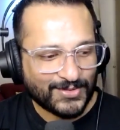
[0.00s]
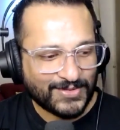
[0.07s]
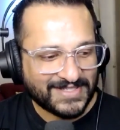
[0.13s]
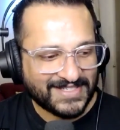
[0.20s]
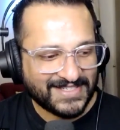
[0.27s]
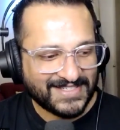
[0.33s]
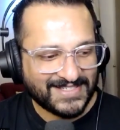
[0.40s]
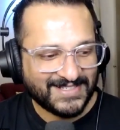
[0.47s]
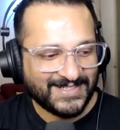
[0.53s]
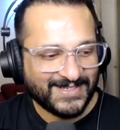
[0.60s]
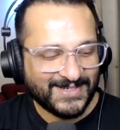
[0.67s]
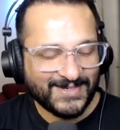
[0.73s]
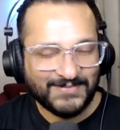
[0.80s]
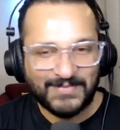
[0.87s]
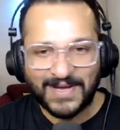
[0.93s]

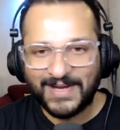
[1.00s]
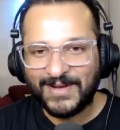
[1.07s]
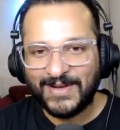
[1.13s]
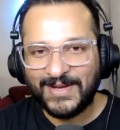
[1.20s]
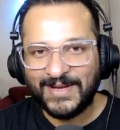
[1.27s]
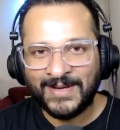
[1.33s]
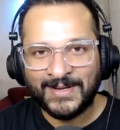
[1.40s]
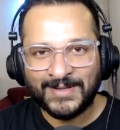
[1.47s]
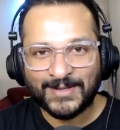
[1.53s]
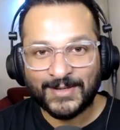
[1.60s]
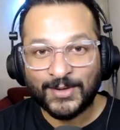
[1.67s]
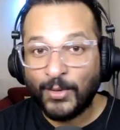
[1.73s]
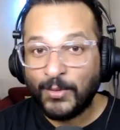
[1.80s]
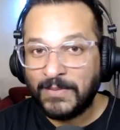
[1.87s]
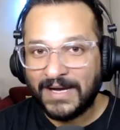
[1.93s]
assistant, my
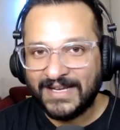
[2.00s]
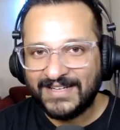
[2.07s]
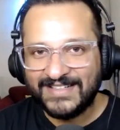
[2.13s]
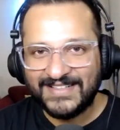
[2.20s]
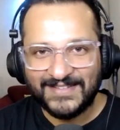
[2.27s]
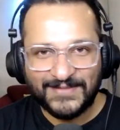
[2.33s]
co-pilot,